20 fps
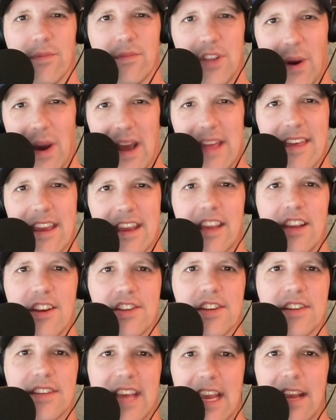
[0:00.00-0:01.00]
do I think you
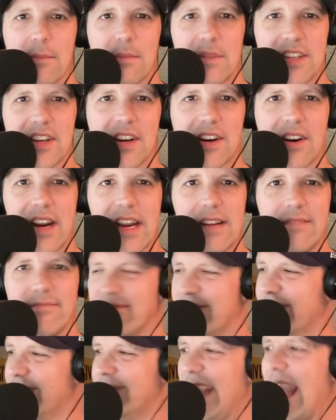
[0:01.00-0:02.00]
should take Missouri?
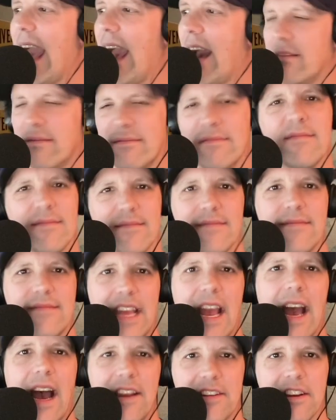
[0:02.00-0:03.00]
Yeah,
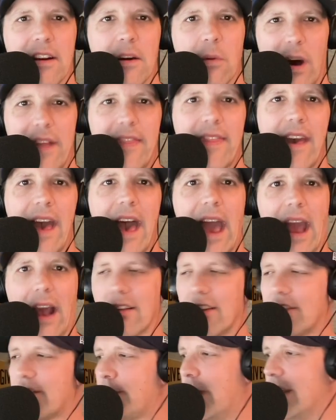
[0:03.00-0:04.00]
I do. What the
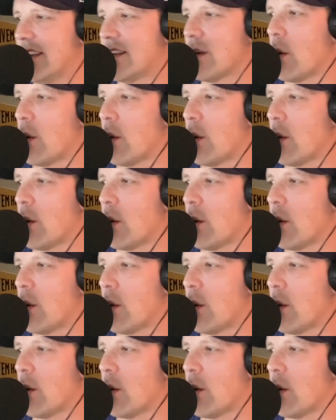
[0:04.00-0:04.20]
heck? Let's put